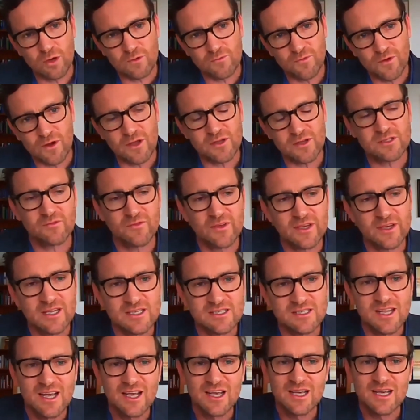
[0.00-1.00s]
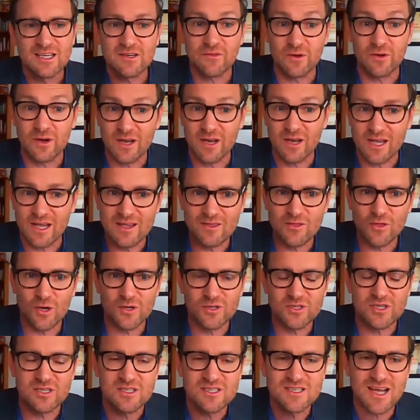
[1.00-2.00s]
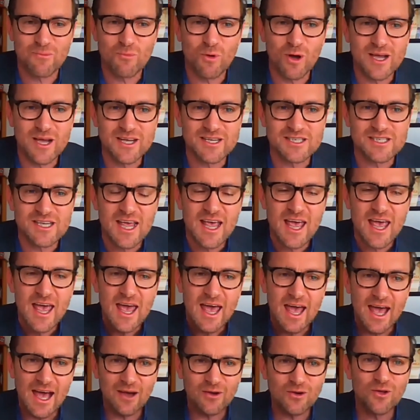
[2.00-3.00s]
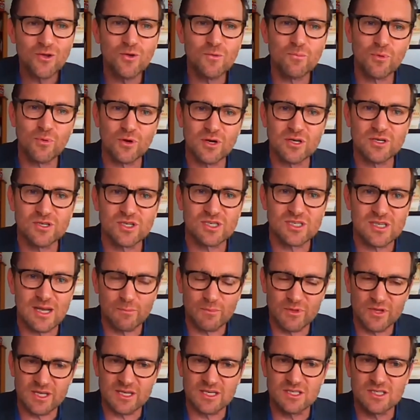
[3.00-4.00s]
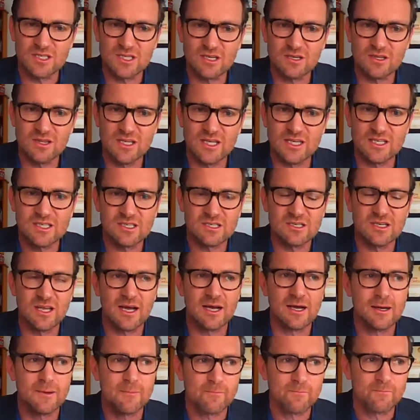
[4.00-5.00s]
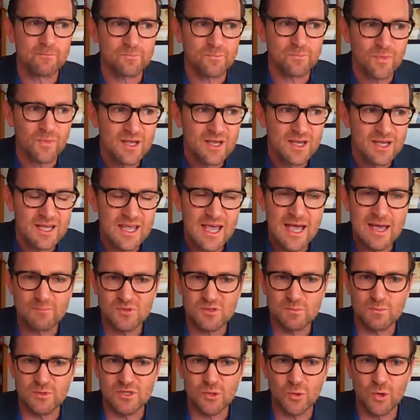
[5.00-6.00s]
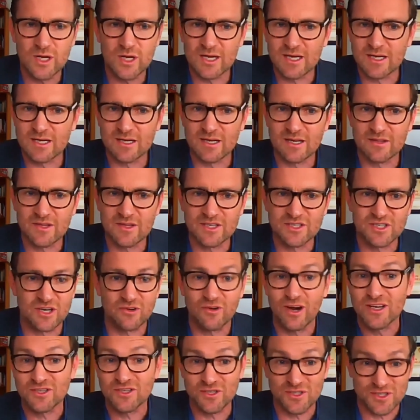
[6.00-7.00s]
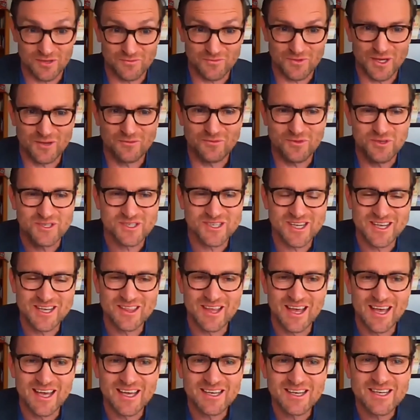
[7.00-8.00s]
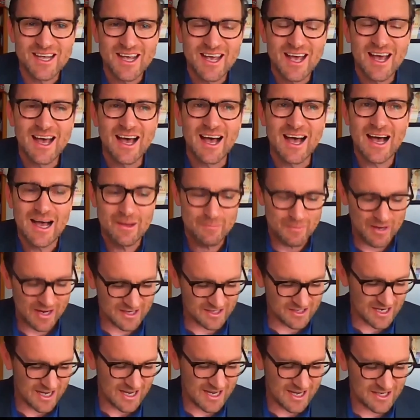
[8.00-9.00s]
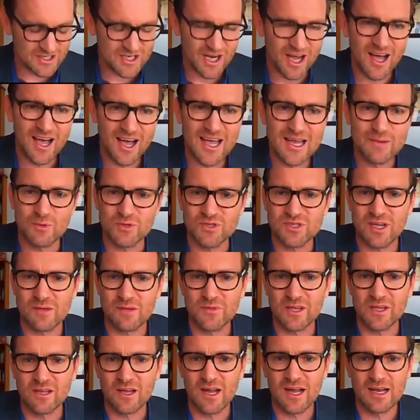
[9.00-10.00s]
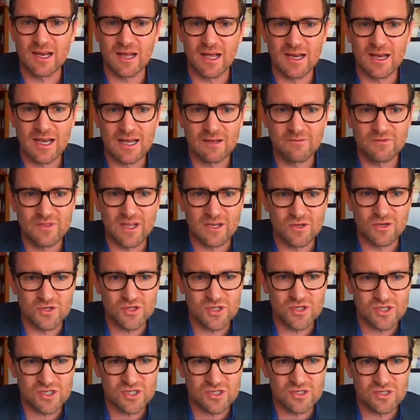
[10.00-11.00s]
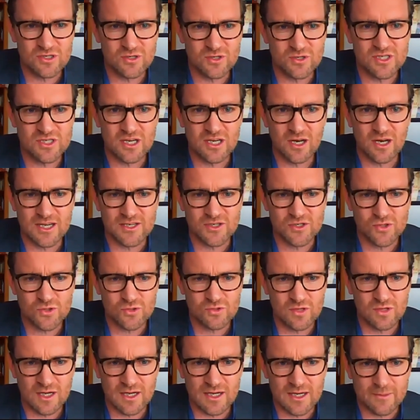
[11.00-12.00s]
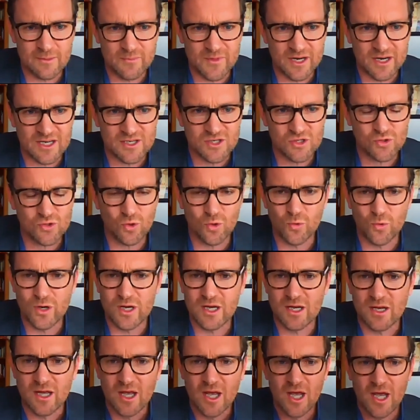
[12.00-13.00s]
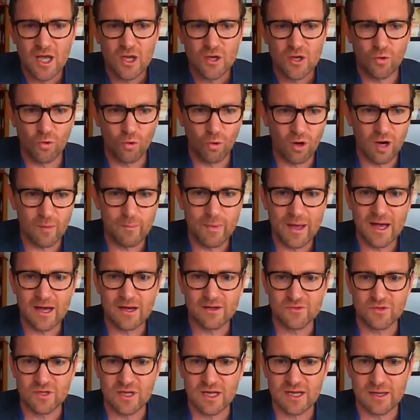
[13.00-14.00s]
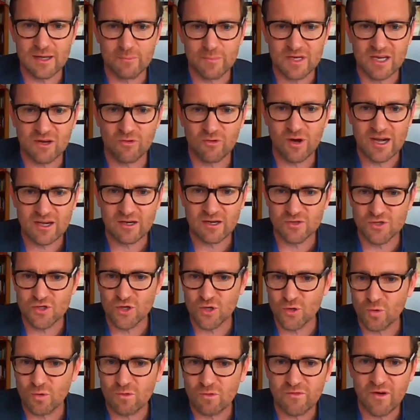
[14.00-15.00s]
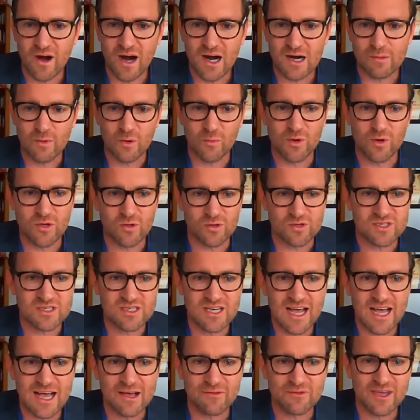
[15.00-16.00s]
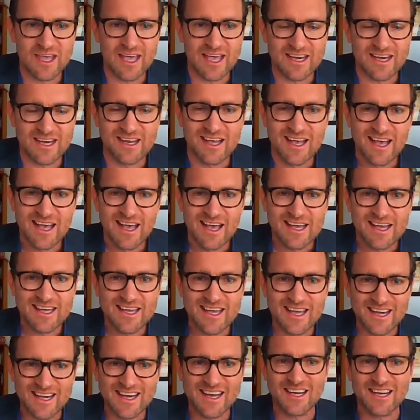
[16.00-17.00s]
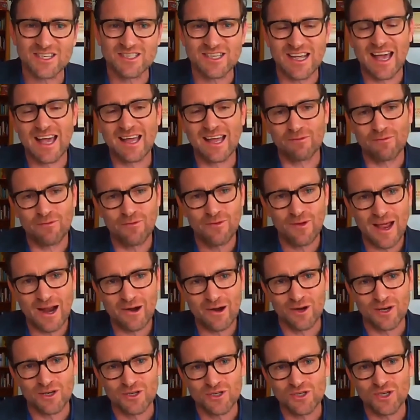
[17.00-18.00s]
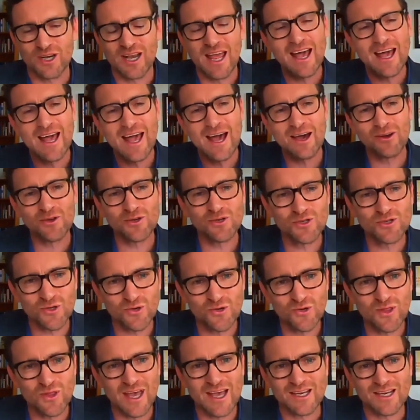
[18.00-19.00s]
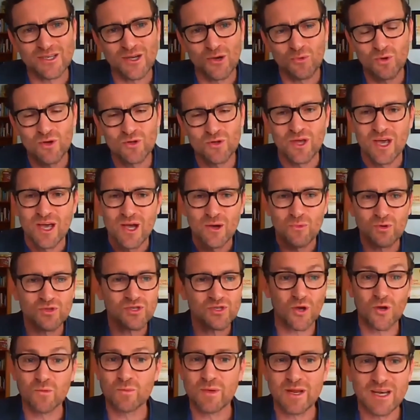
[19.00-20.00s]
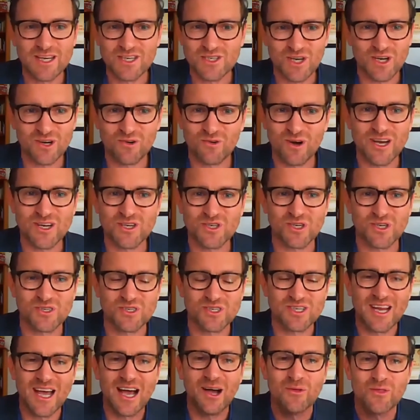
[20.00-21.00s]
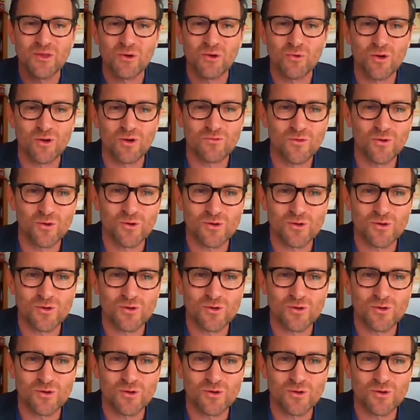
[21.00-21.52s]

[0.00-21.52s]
different work philosophies, different ethos in some ways. How do you bridge some of these gaps between the generations, if you see that, and time with something that I love that you said that I saw, where you're all about creating an internal environment where your staff can connect and flourish. And how do you do that with so many generations now in the